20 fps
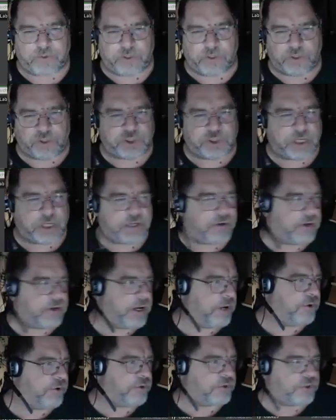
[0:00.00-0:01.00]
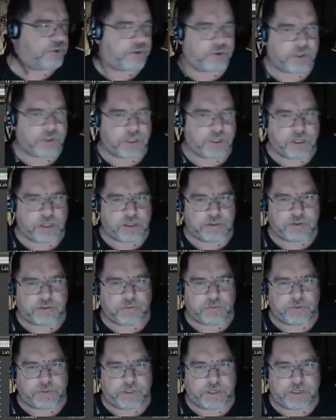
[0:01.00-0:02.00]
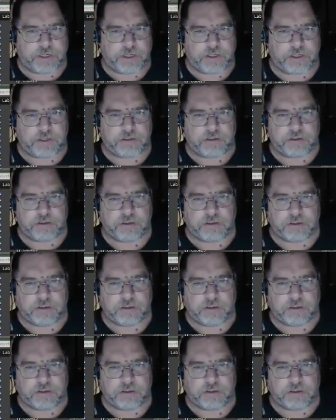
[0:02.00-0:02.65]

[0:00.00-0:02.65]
looks like your character. So when you get in,